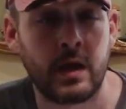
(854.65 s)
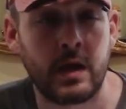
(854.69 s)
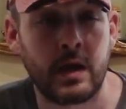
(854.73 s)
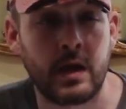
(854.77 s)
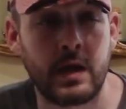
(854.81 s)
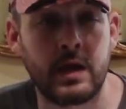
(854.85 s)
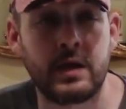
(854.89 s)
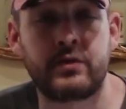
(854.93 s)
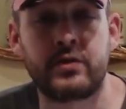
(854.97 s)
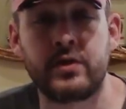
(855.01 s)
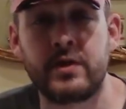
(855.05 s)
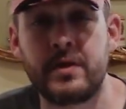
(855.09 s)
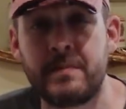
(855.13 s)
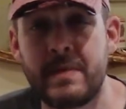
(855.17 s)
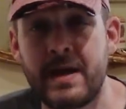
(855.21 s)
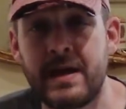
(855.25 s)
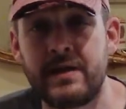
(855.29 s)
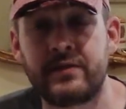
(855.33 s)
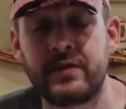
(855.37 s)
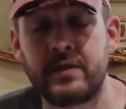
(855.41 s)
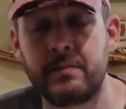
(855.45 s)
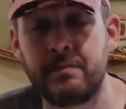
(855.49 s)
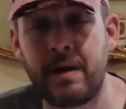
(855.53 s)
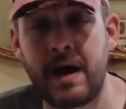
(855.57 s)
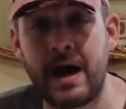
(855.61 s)
It's an
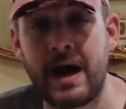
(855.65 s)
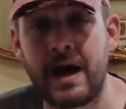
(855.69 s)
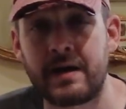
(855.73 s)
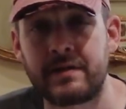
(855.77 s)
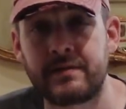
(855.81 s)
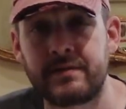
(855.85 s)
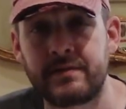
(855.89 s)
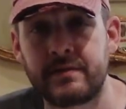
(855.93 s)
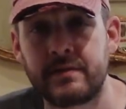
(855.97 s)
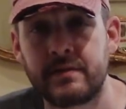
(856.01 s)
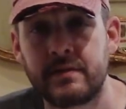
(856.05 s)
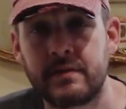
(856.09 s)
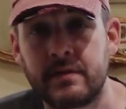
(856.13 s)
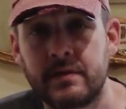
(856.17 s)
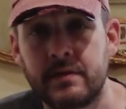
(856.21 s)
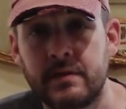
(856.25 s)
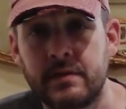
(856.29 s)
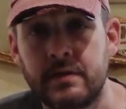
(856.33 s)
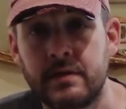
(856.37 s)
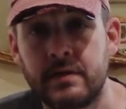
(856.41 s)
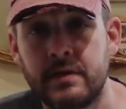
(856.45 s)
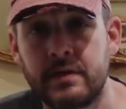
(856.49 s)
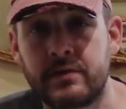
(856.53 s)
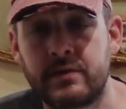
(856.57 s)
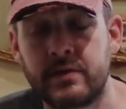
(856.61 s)
amazing box.
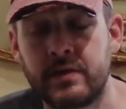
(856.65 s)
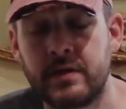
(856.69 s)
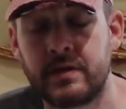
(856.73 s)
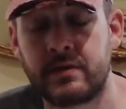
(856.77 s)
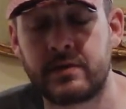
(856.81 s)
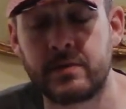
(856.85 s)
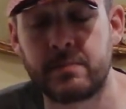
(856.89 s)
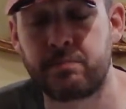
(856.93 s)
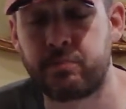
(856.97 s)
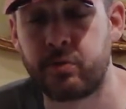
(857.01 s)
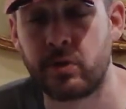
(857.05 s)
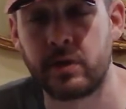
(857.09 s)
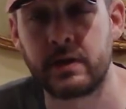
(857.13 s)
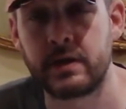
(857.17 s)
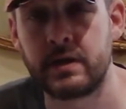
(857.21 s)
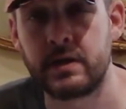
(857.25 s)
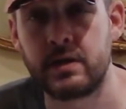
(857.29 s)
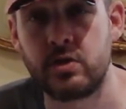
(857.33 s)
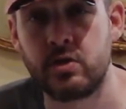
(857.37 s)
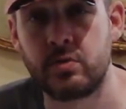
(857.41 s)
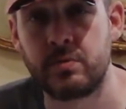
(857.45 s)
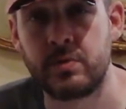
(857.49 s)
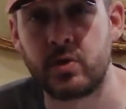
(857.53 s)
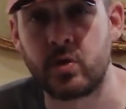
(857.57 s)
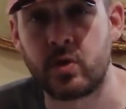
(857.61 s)
It's a brilliant
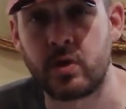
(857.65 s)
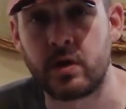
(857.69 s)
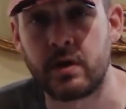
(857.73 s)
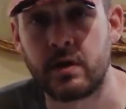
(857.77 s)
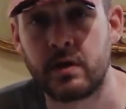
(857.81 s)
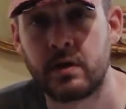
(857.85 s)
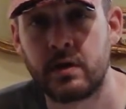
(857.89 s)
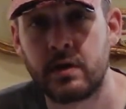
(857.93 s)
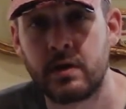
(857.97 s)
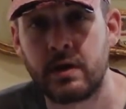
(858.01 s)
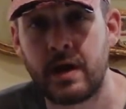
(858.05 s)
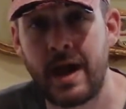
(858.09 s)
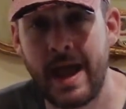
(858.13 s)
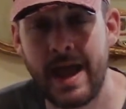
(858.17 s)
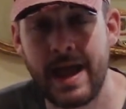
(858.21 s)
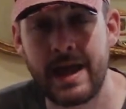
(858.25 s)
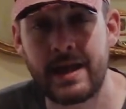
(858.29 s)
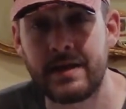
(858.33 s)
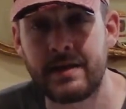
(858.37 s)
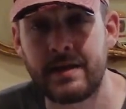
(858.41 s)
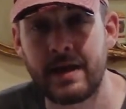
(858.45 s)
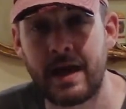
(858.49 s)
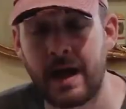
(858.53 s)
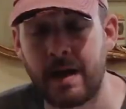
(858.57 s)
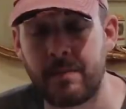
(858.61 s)
humidor.
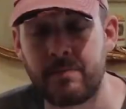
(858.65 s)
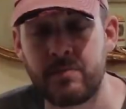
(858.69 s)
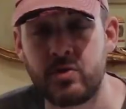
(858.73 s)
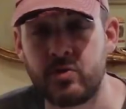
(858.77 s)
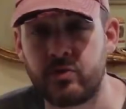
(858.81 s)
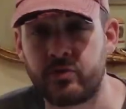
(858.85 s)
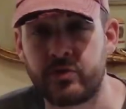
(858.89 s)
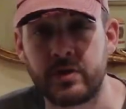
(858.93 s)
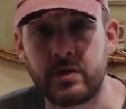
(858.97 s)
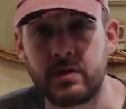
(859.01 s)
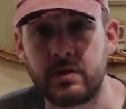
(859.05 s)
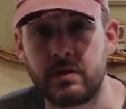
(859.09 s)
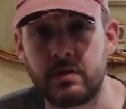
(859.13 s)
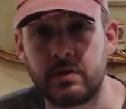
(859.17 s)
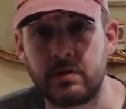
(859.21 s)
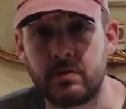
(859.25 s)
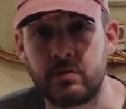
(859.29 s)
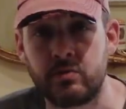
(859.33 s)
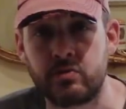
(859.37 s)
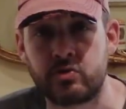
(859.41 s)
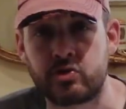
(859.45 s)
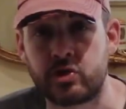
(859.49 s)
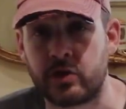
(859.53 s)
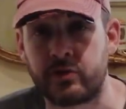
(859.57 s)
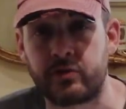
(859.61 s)
And I'm using
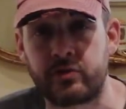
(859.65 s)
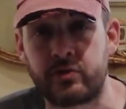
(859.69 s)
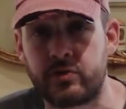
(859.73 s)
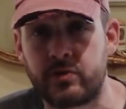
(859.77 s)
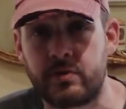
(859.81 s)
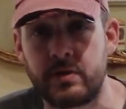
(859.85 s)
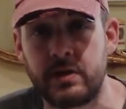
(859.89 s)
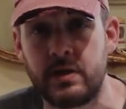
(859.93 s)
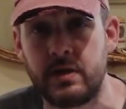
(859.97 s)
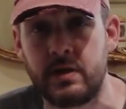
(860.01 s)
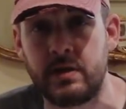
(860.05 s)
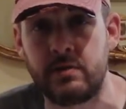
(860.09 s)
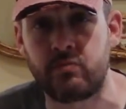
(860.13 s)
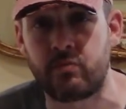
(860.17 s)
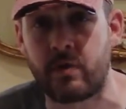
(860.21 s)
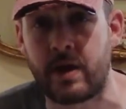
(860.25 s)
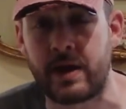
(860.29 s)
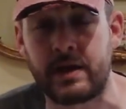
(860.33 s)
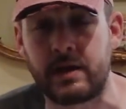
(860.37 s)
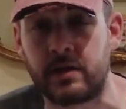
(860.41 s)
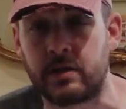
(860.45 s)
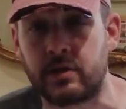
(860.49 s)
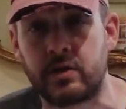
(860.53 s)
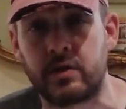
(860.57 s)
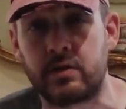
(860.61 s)
just the
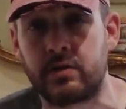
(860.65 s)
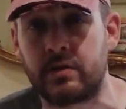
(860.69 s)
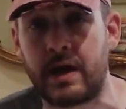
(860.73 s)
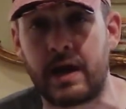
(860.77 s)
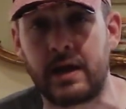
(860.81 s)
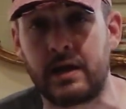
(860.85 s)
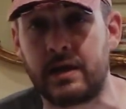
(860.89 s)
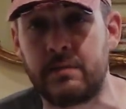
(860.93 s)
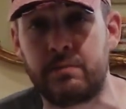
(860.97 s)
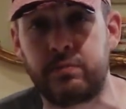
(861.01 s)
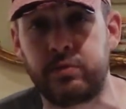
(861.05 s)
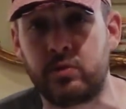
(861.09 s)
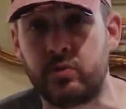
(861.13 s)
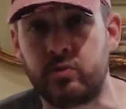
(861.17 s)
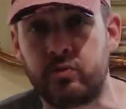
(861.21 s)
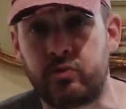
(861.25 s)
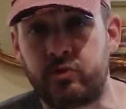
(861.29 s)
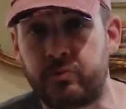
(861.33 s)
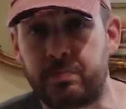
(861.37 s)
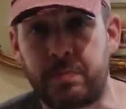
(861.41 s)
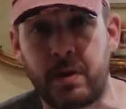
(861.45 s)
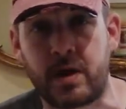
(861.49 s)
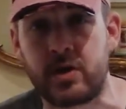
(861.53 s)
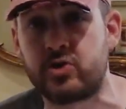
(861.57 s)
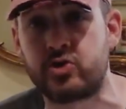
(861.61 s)
regular LE Blue
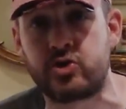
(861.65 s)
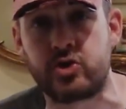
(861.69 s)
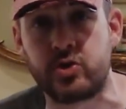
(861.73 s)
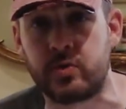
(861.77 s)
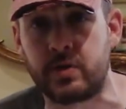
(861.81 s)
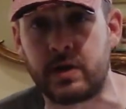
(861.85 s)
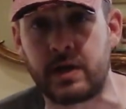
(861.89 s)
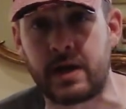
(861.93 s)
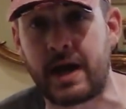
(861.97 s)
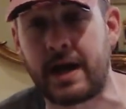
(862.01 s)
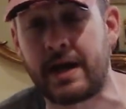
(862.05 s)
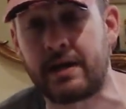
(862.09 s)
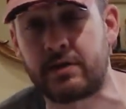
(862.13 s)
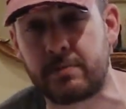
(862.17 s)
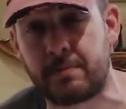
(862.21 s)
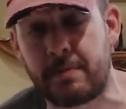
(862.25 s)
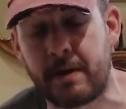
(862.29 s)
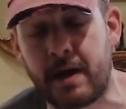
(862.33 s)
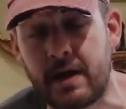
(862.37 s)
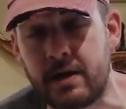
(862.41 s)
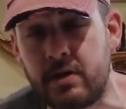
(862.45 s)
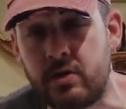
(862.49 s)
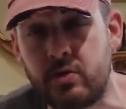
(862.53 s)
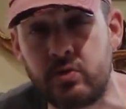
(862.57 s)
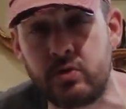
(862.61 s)
sponge unit. I had to
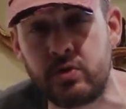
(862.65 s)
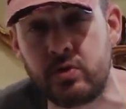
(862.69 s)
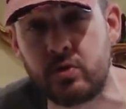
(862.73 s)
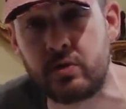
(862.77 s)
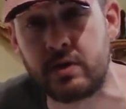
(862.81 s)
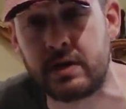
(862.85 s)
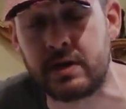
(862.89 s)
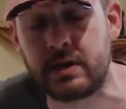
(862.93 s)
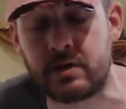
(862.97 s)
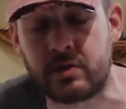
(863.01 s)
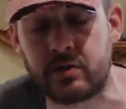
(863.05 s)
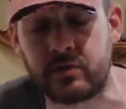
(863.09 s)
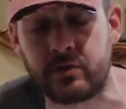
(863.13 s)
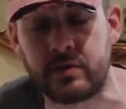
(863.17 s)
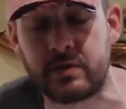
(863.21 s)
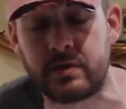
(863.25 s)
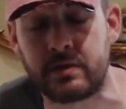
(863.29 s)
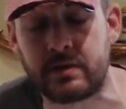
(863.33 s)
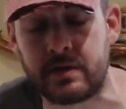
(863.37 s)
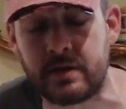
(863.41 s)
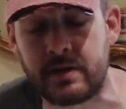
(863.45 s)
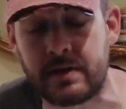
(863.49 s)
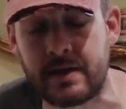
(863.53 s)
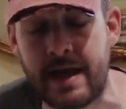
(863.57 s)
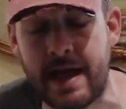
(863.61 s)
buy a new unit because
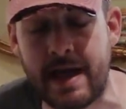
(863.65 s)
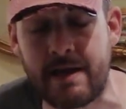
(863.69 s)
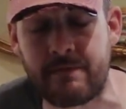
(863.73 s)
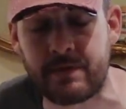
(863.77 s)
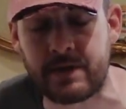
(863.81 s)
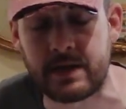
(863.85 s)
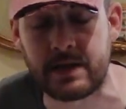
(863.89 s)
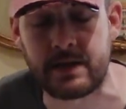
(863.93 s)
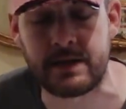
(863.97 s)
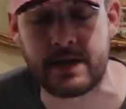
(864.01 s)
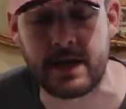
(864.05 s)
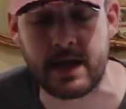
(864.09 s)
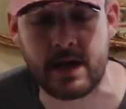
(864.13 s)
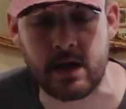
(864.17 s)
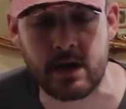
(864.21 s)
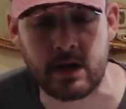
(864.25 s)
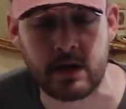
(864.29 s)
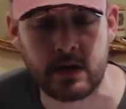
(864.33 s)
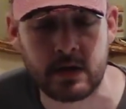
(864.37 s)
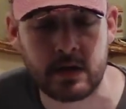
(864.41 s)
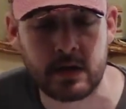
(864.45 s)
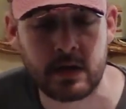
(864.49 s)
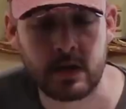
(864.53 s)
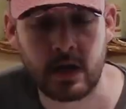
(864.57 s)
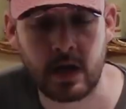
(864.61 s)
it didn't have it in there.
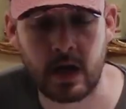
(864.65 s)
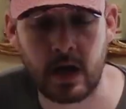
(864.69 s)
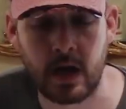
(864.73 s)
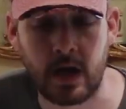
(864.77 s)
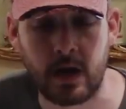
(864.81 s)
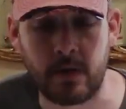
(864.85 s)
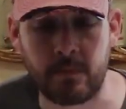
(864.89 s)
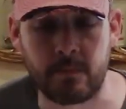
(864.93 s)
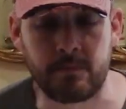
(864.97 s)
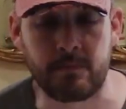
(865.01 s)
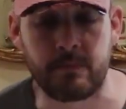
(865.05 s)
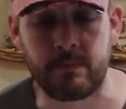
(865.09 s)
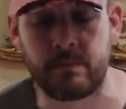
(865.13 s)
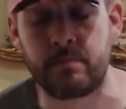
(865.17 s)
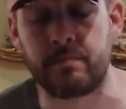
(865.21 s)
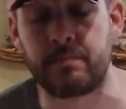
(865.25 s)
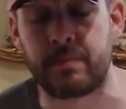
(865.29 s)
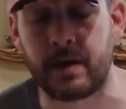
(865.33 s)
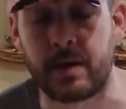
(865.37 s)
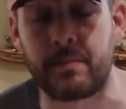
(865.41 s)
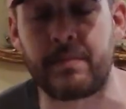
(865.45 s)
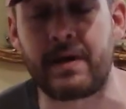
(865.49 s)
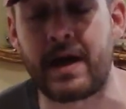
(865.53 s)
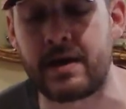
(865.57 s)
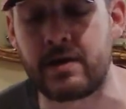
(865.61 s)

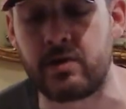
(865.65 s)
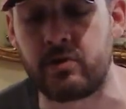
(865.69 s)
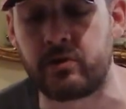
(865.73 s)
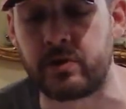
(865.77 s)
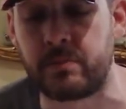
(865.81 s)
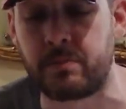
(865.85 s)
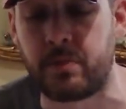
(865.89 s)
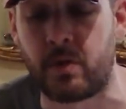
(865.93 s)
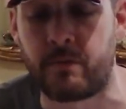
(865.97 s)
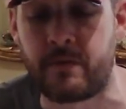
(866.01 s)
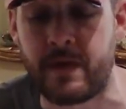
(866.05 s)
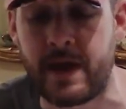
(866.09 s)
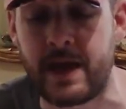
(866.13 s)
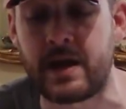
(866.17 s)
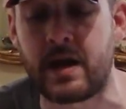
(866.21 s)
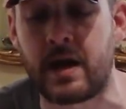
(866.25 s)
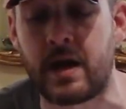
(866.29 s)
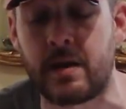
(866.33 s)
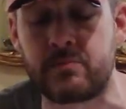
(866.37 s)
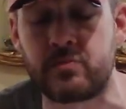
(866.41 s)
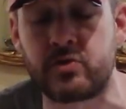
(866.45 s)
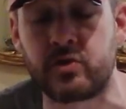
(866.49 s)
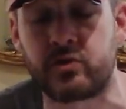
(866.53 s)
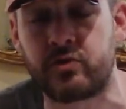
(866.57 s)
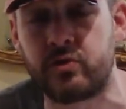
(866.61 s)
But I'm not using Boveda,
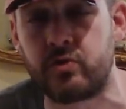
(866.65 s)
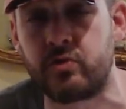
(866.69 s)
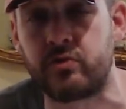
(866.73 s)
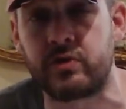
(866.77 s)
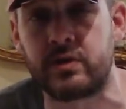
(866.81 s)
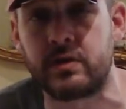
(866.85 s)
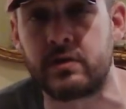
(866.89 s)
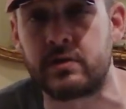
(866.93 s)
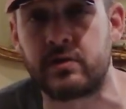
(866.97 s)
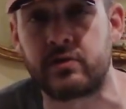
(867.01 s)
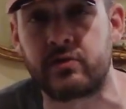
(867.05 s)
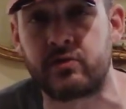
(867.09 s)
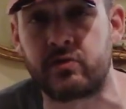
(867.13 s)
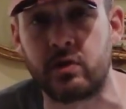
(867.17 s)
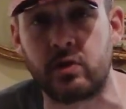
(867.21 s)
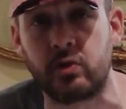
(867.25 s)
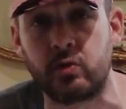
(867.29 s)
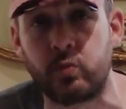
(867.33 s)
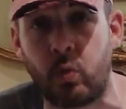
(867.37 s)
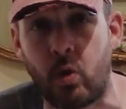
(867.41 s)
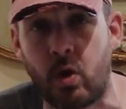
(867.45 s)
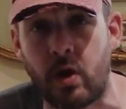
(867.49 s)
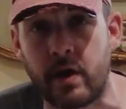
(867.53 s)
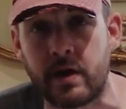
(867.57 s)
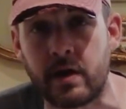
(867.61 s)
I'm just using
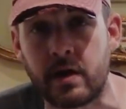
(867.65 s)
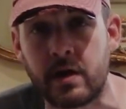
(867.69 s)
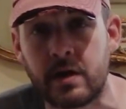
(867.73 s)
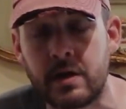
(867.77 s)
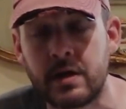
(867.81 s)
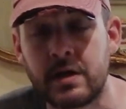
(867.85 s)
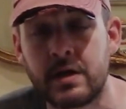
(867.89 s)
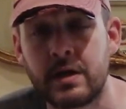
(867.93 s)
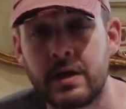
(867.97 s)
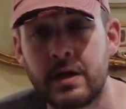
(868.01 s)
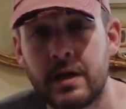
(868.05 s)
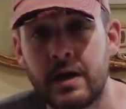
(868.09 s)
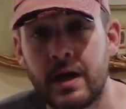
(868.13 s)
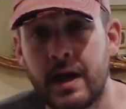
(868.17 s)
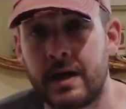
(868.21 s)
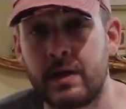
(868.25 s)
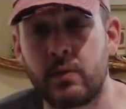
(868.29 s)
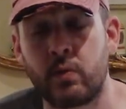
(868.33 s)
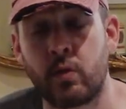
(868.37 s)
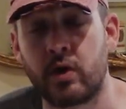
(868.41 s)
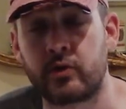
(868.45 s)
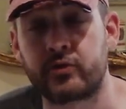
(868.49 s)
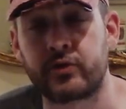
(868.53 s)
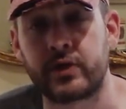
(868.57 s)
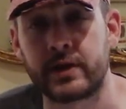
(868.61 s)
distilled water. And it
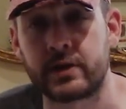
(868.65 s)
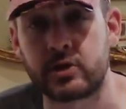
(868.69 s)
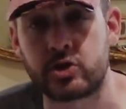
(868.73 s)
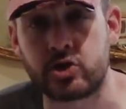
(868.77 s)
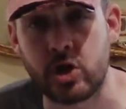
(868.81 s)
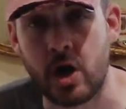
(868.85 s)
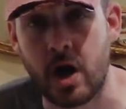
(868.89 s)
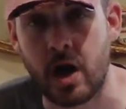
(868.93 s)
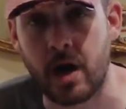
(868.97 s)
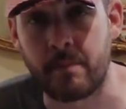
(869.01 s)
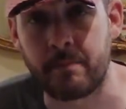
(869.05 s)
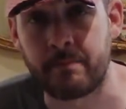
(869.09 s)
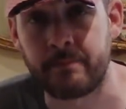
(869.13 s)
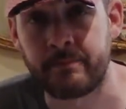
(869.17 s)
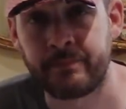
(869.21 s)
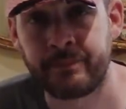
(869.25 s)
works like a charm.